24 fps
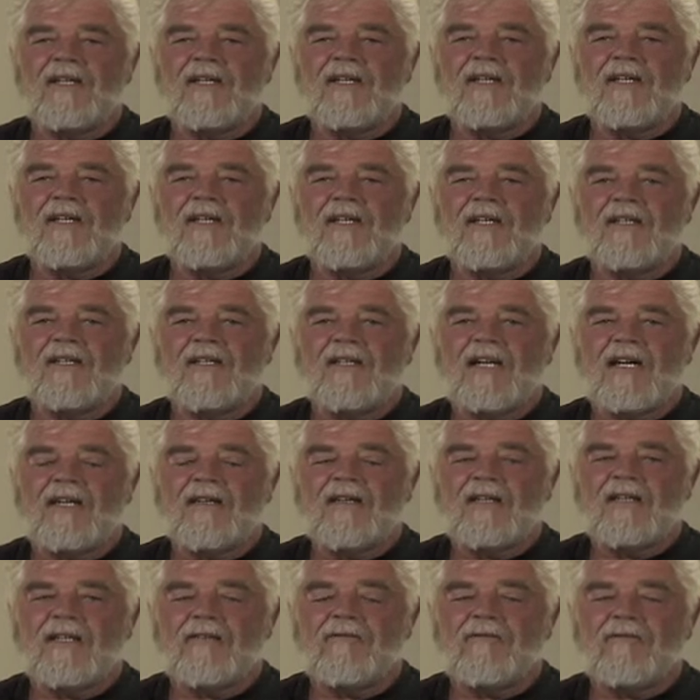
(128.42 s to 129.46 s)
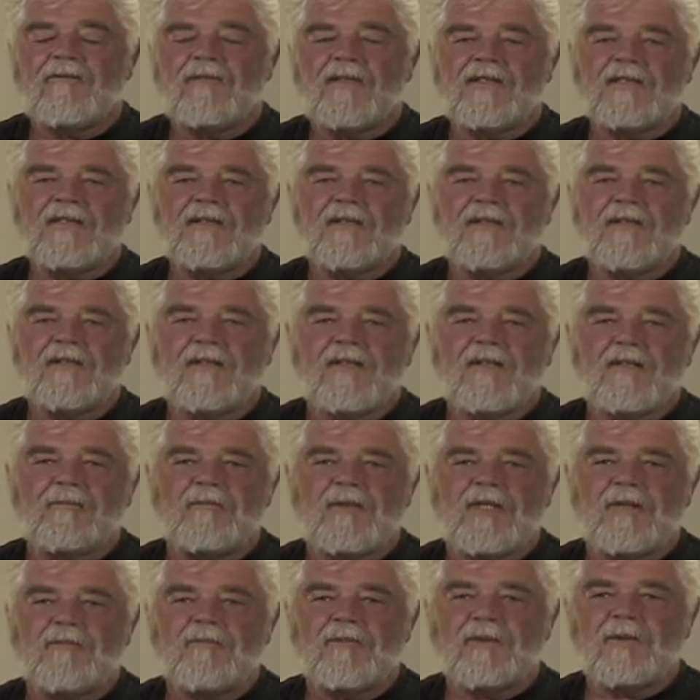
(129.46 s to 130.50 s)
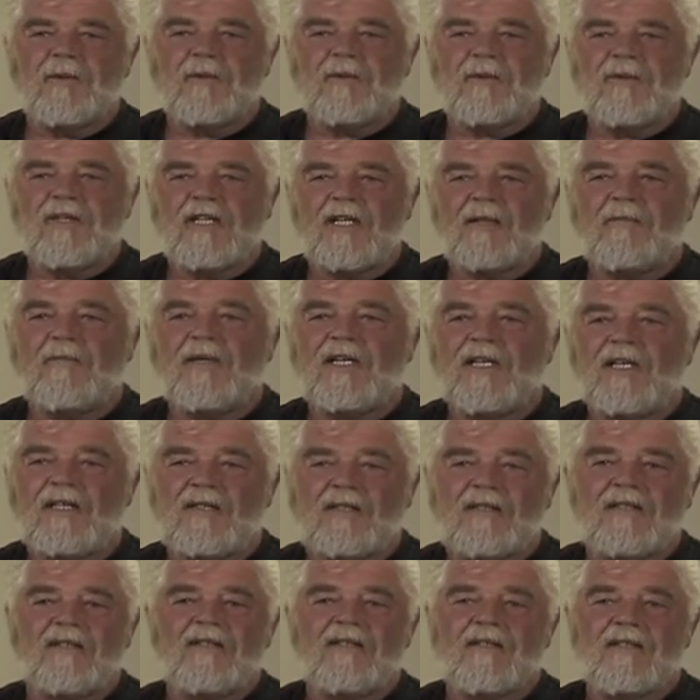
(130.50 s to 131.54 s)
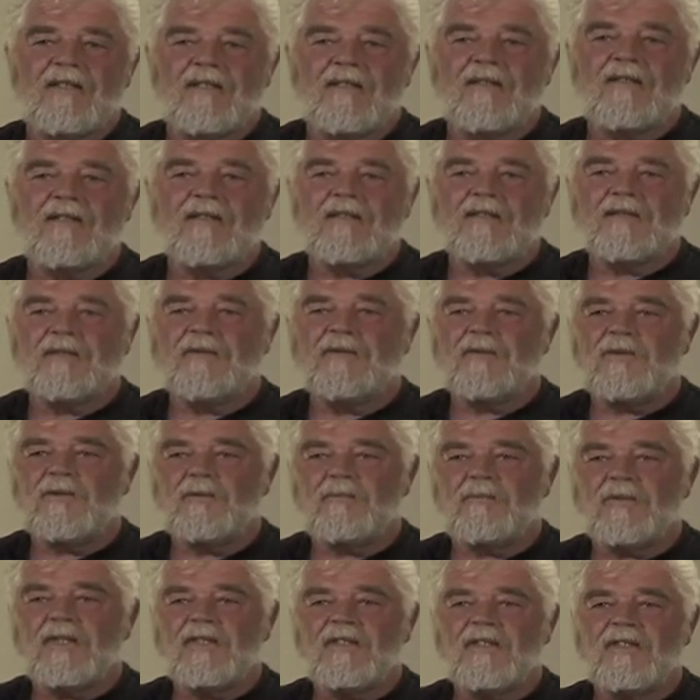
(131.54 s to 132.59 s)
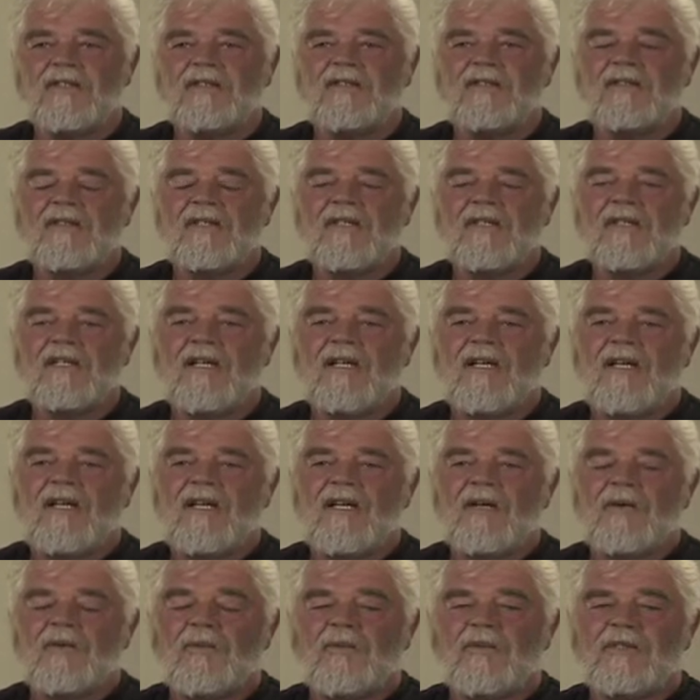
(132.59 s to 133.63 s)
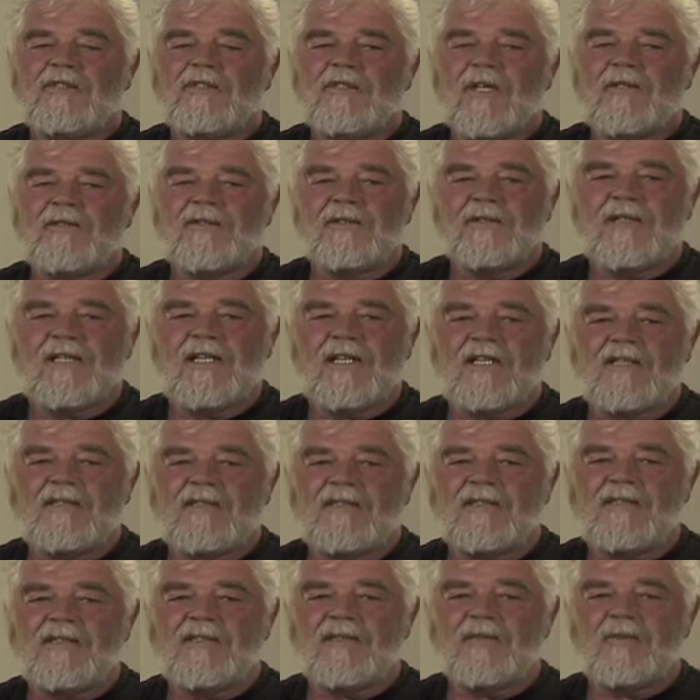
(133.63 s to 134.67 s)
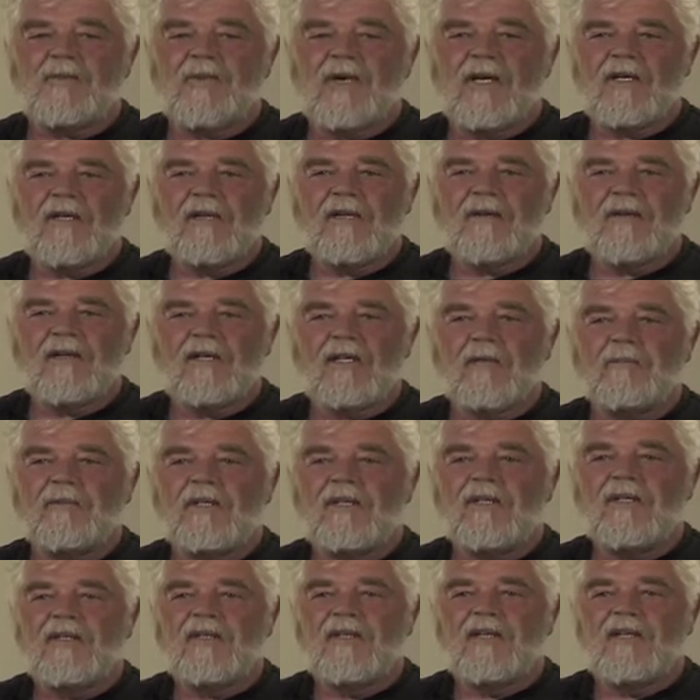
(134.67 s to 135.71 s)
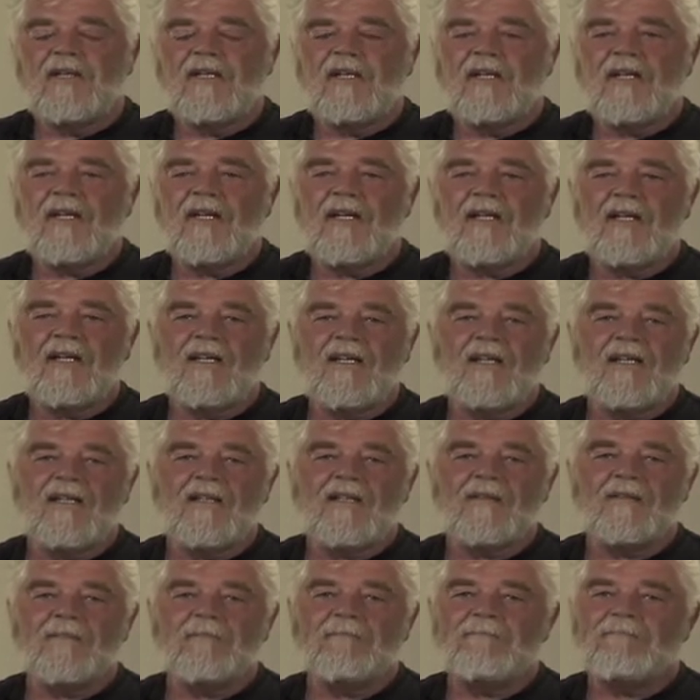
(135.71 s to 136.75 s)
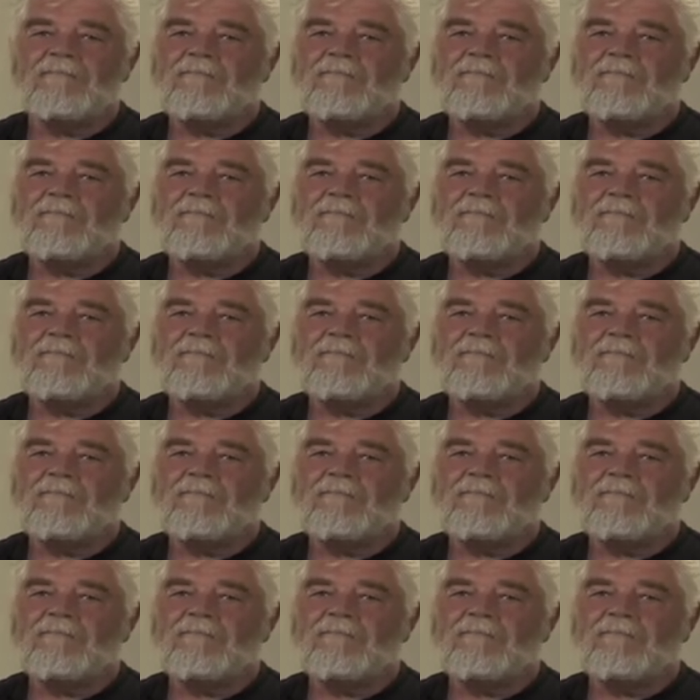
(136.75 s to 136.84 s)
and now they have a physical therapy program at this new building, which also has the water therapy. And